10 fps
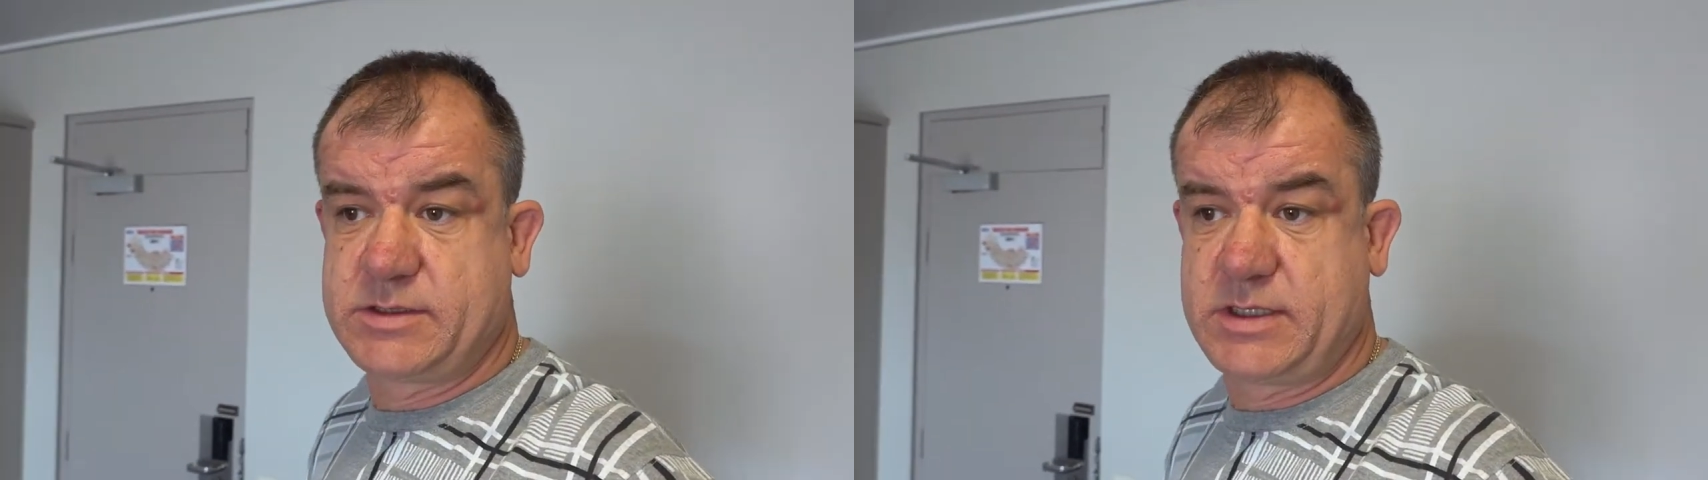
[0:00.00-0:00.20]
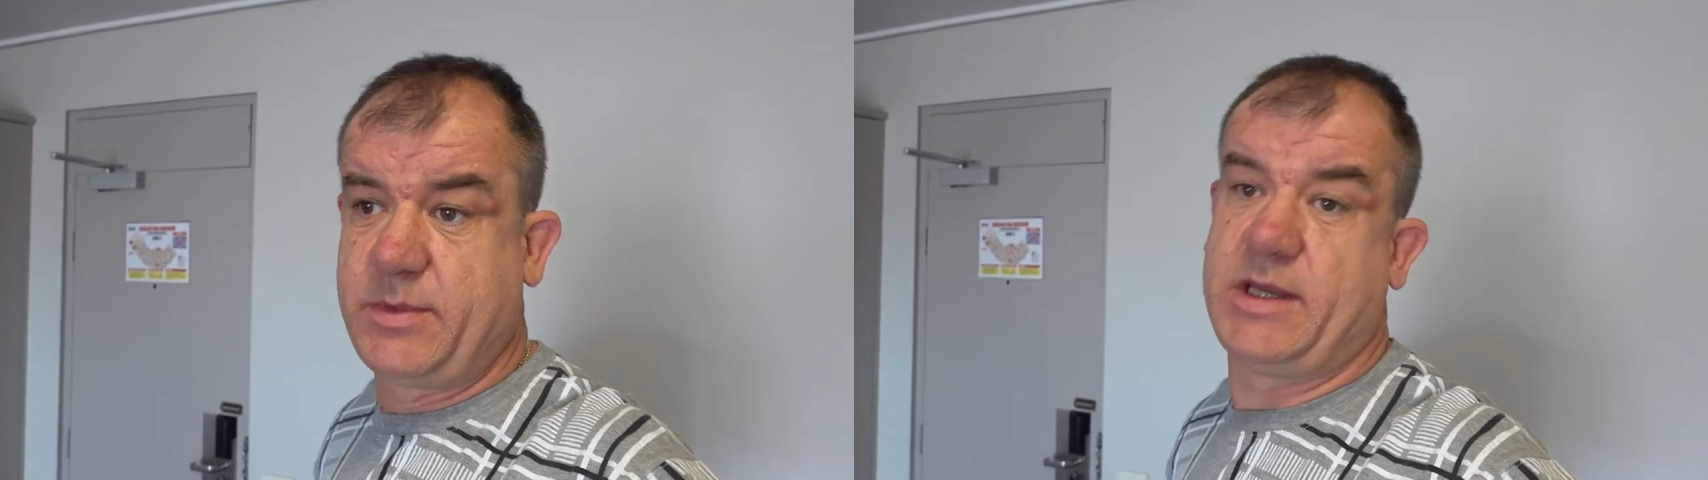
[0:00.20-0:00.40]

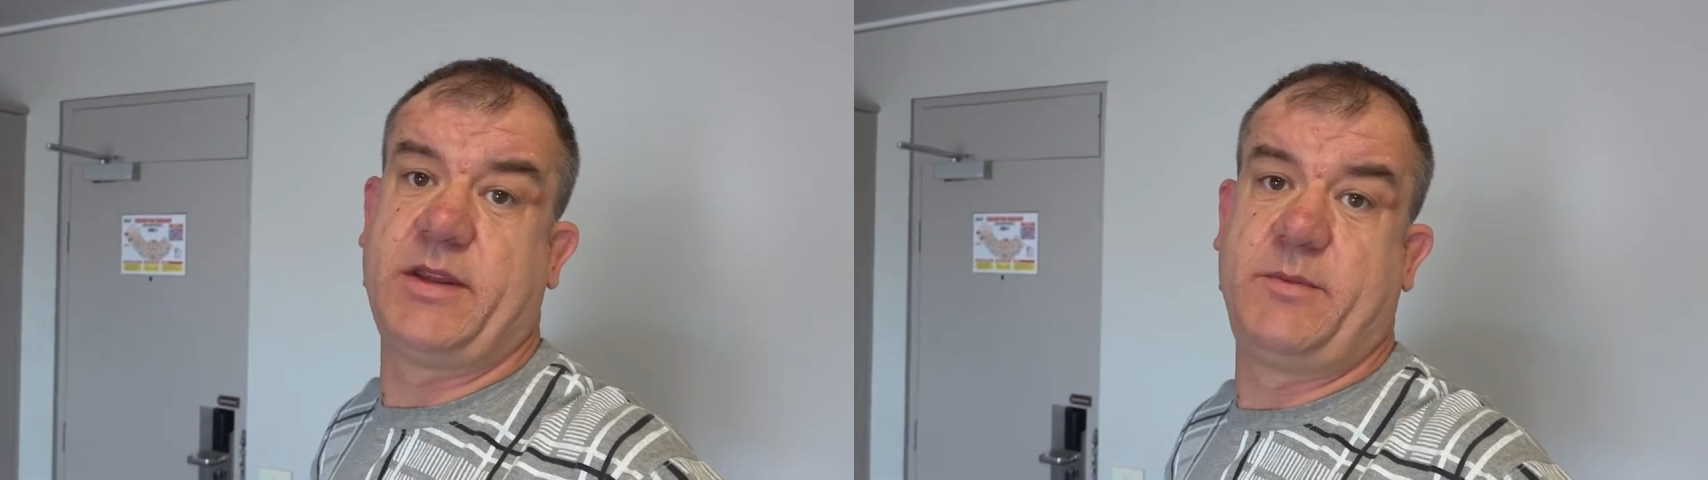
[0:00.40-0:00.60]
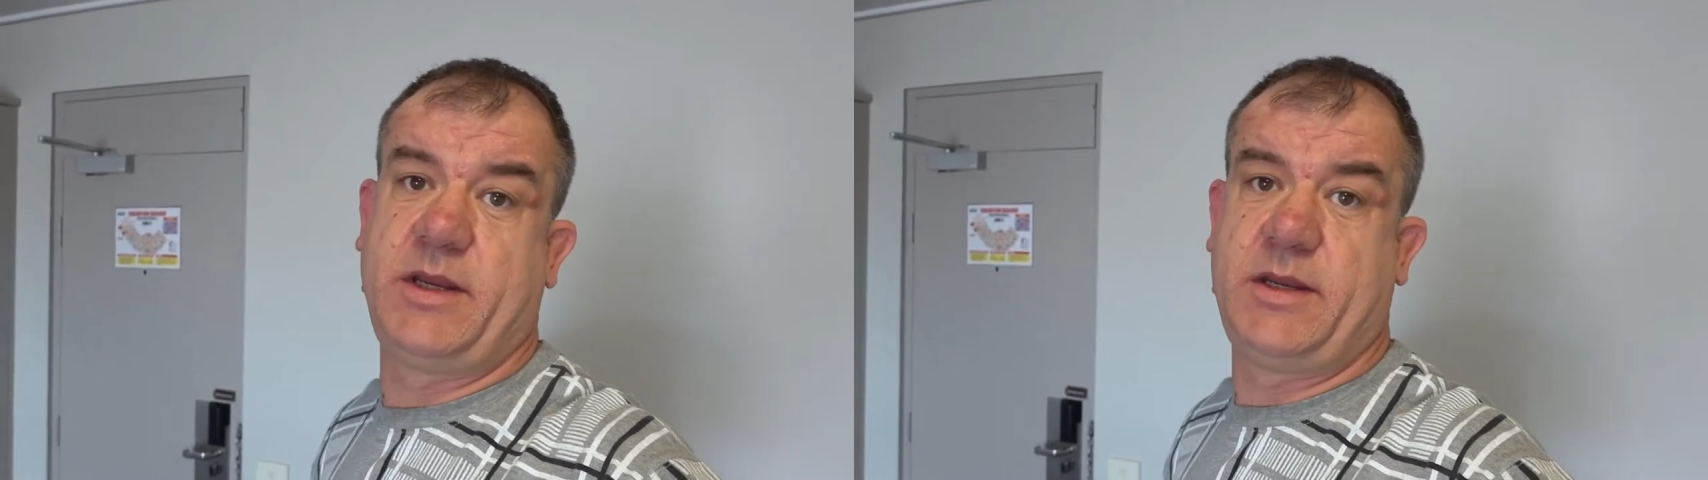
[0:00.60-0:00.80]
give me another
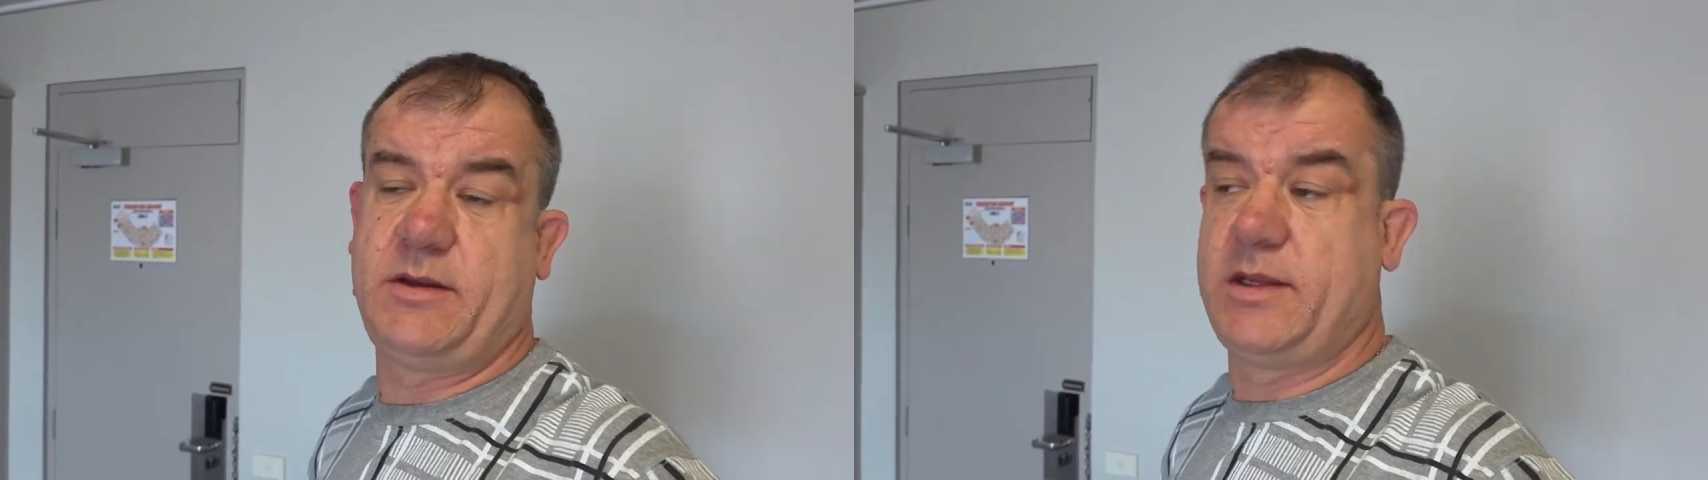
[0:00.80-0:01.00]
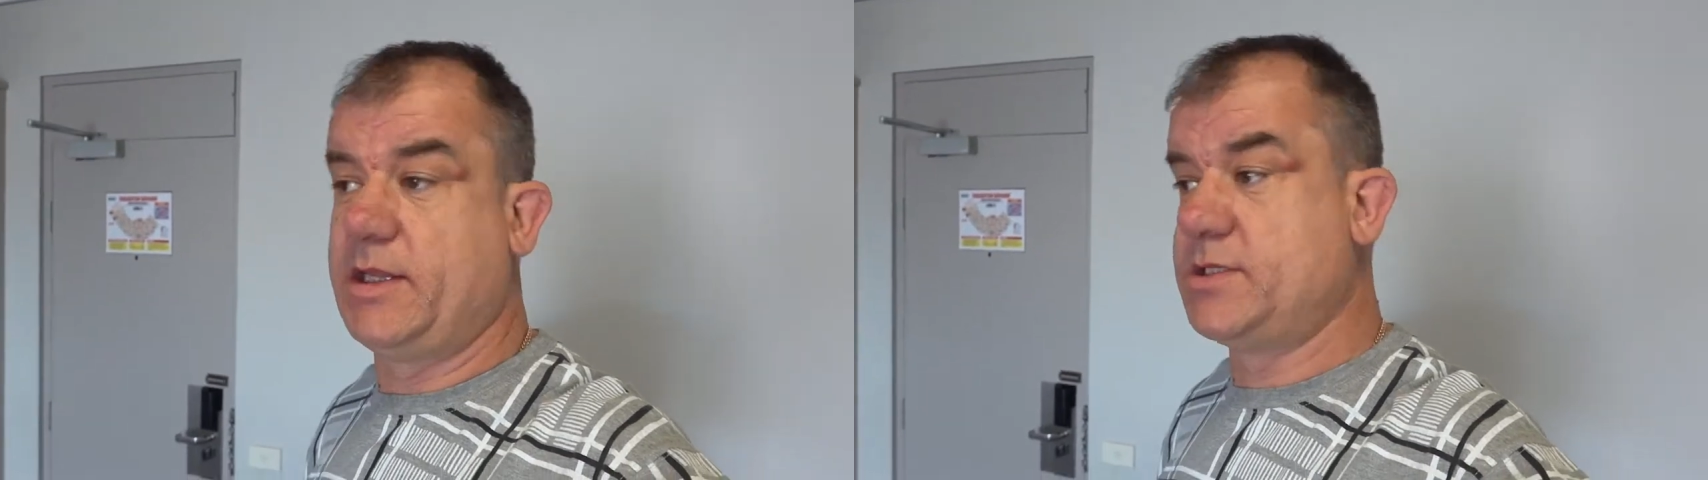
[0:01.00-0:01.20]
minute,
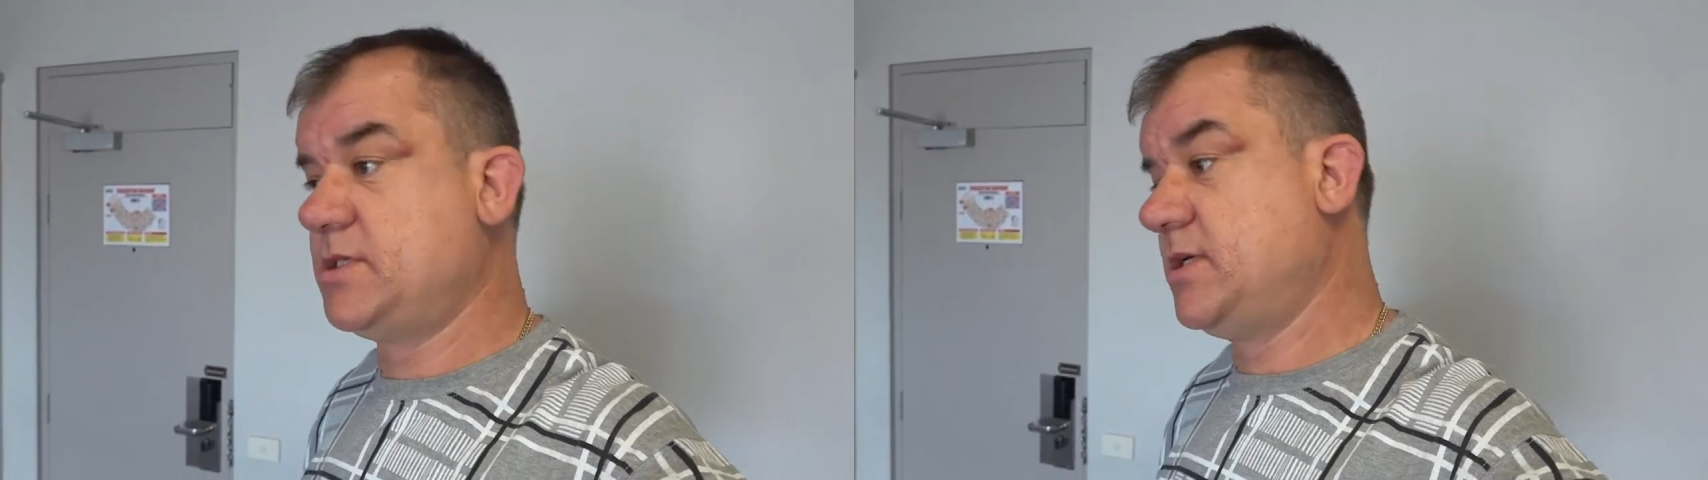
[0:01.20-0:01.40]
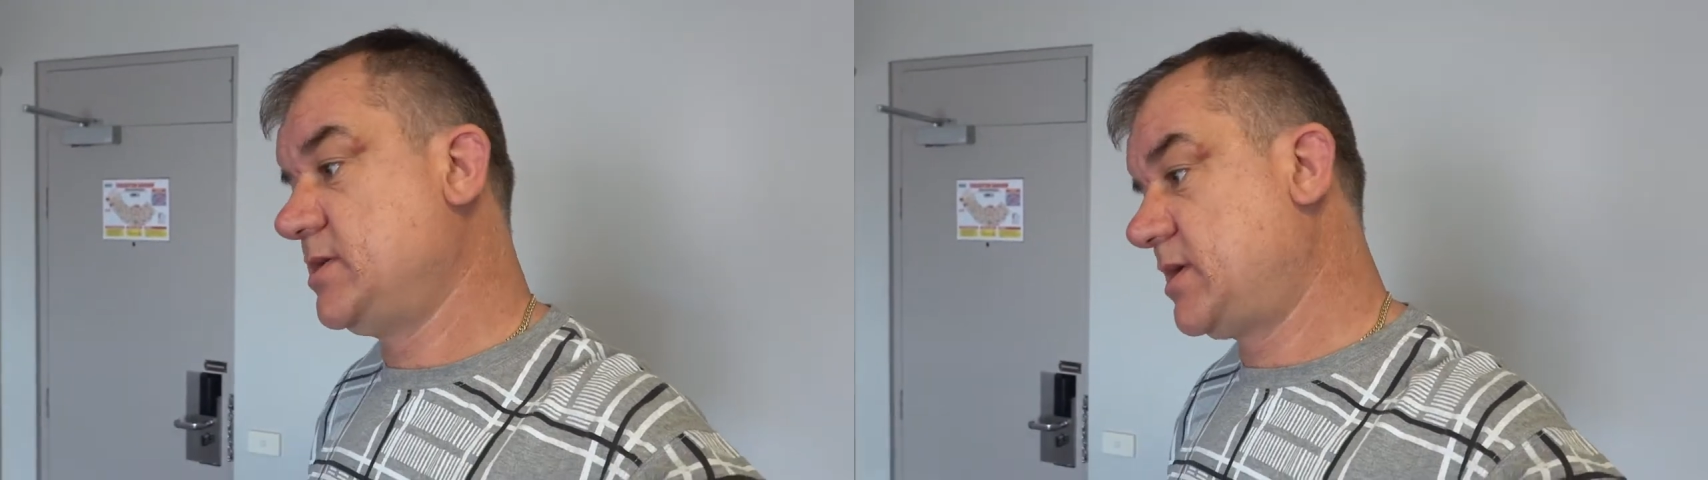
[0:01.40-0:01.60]
and then she